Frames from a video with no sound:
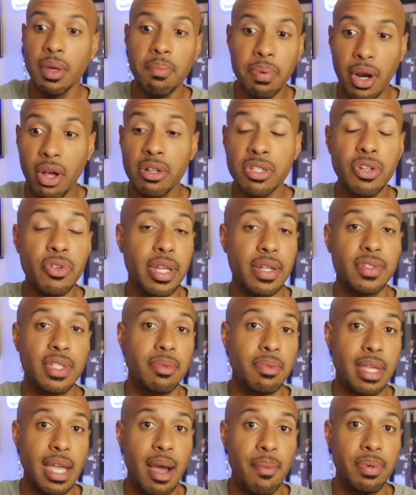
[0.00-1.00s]
also gives
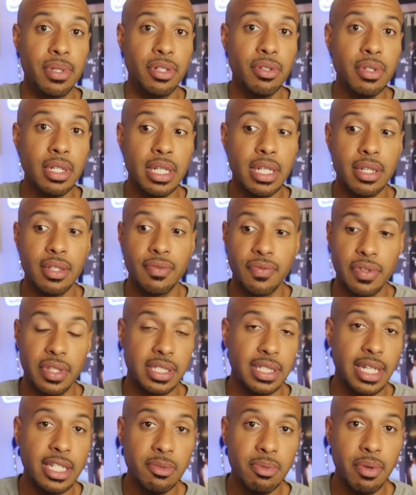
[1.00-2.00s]
him the opportunity for
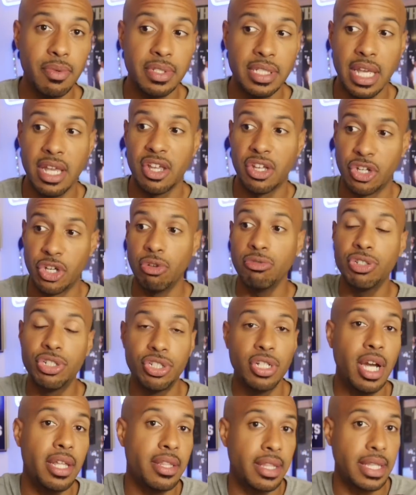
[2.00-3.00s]
the Saints to be able to say, go
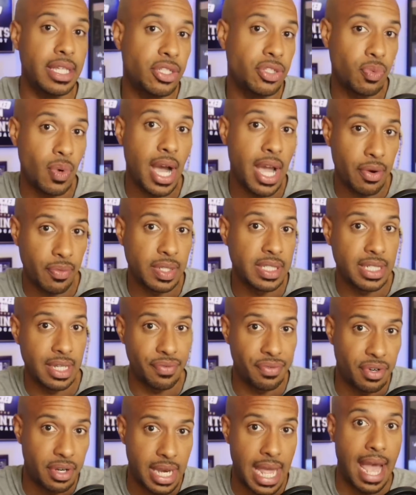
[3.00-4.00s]
shut this wide
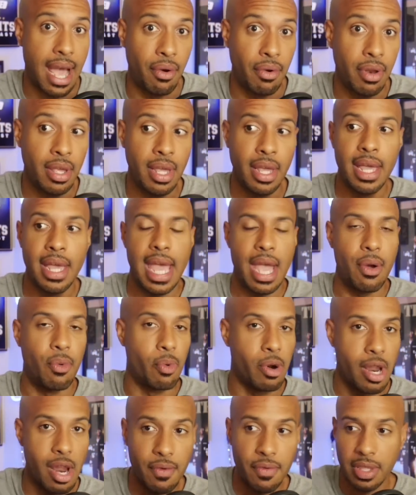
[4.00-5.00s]
receiver down. And
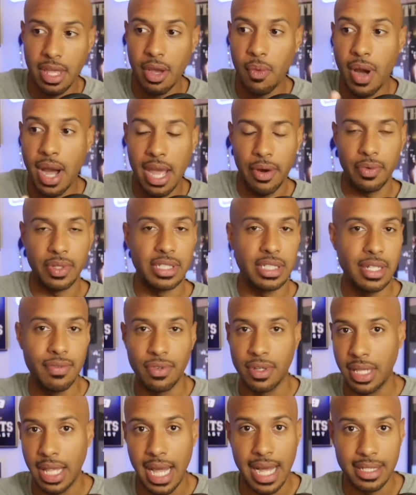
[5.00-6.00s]
wherever that wide
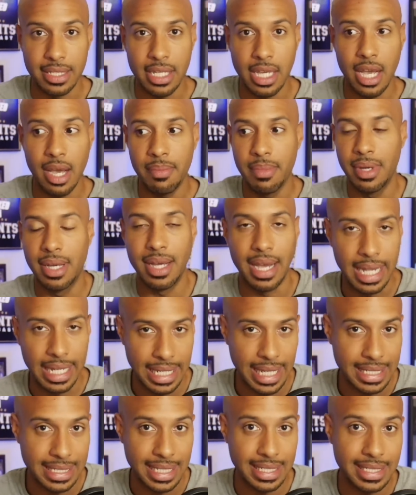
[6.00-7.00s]
receiver lines up,
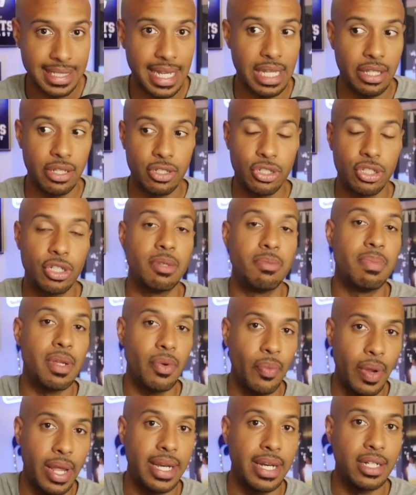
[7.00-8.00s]
Alontae Taylor should
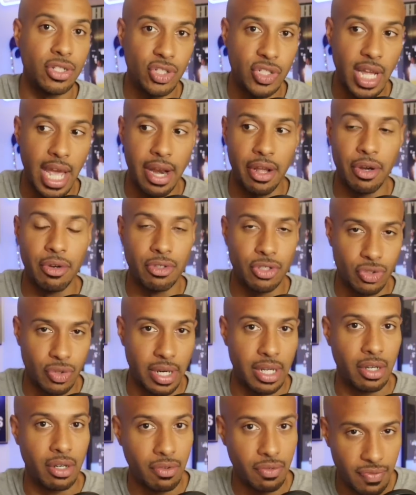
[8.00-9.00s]
be ready to shadow,
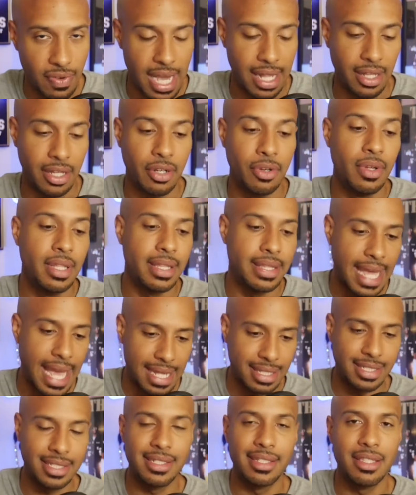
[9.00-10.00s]
trail, follow.
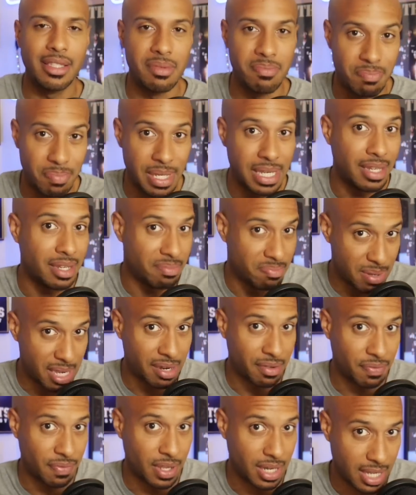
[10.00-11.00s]
That's the big
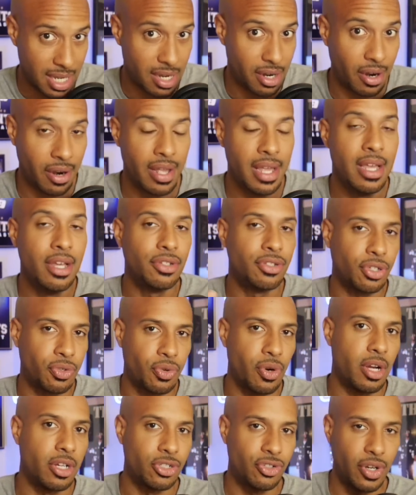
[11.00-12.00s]
benefit here to
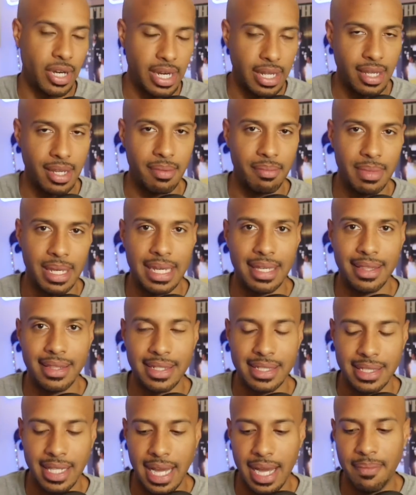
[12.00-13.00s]
cross-training him in
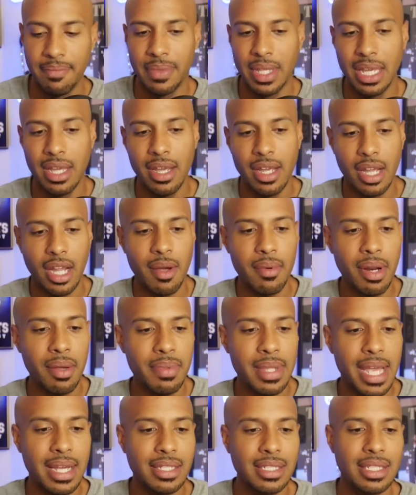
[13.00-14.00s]
the slot. Coming
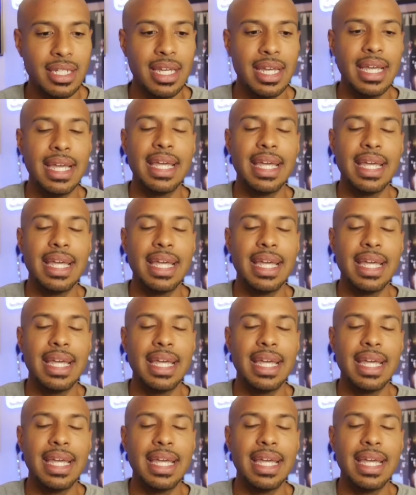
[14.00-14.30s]
up next,